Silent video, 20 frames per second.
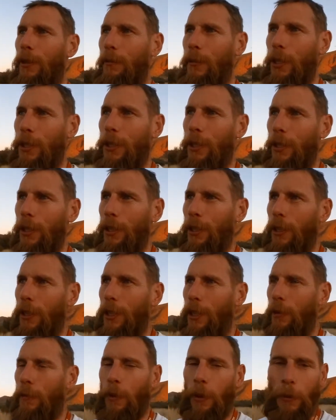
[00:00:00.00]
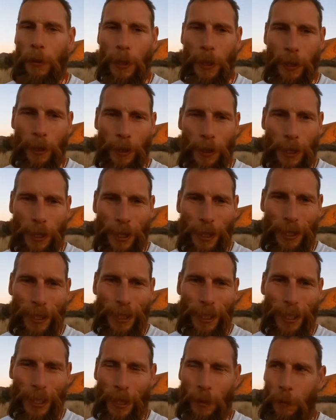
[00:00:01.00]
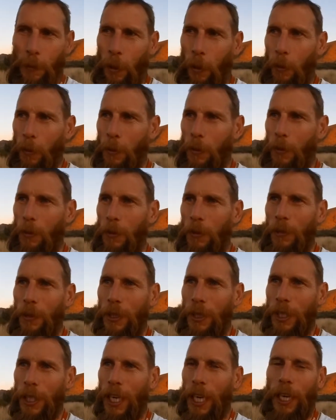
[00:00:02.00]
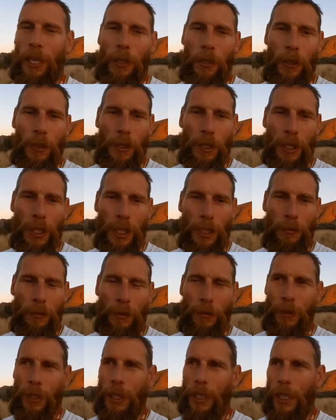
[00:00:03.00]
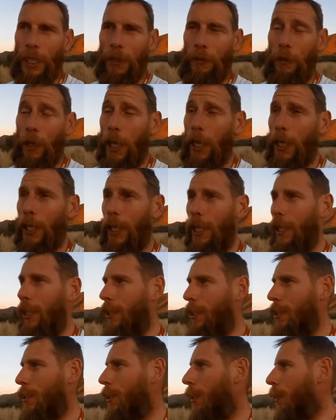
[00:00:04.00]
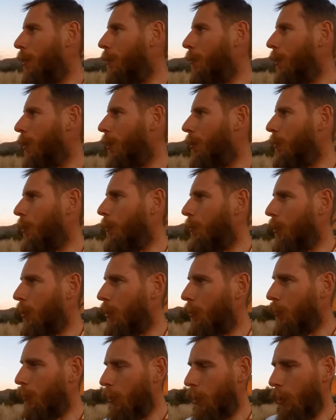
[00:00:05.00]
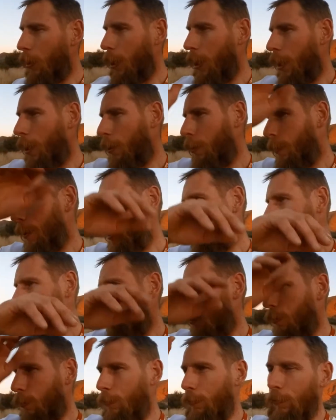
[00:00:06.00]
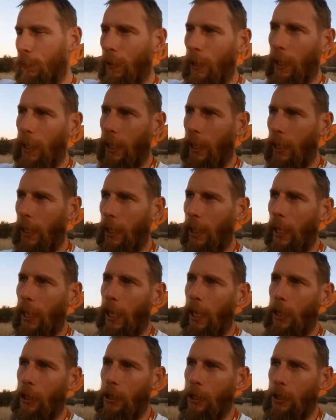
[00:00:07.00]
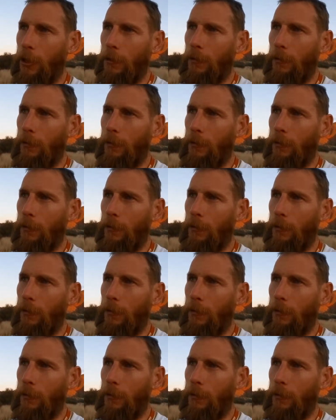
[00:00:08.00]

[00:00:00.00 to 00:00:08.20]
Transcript: Mr. Uh, Poppycott's problems with his KLR 650 radiator. So uh, we, we got a little bit sort of out of